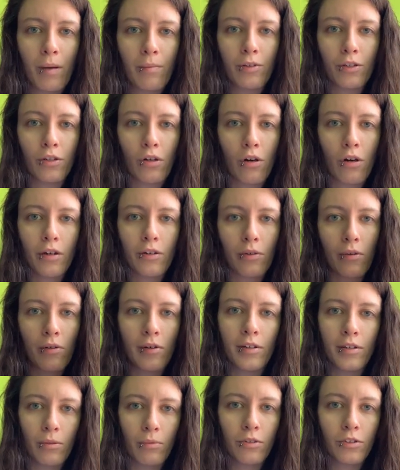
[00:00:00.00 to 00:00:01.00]
with your card
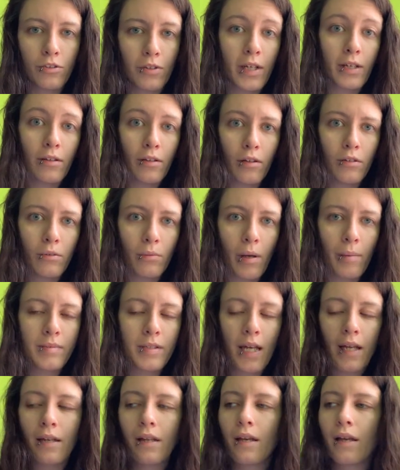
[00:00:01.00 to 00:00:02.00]
directly on the
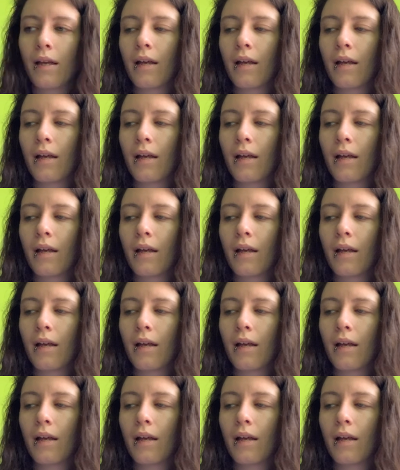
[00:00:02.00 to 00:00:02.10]
website.